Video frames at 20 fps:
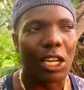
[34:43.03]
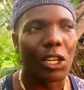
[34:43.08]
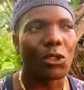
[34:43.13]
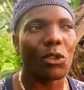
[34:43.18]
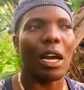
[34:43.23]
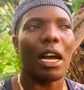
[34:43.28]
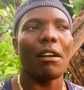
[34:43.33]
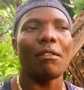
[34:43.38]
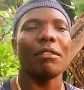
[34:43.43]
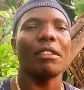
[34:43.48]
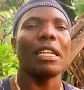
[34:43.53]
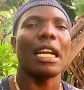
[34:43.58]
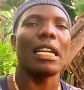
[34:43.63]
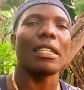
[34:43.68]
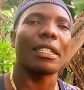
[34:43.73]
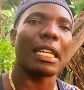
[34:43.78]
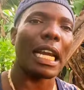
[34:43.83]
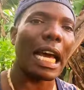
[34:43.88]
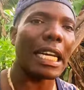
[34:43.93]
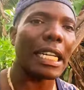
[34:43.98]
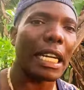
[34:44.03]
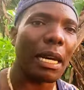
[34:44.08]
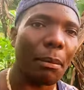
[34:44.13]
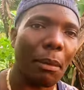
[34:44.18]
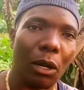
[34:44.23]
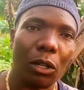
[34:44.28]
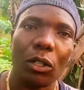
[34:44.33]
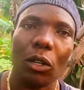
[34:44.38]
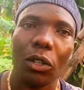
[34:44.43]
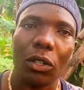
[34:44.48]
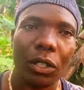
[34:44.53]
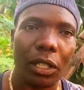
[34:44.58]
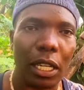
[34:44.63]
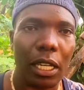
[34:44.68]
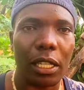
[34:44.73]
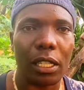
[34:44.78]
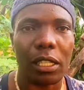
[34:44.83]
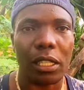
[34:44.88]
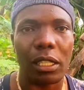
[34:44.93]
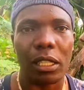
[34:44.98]
So I've just learned about those
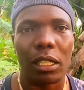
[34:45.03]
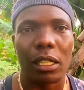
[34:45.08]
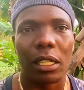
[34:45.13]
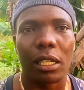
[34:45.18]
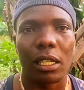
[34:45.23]
things.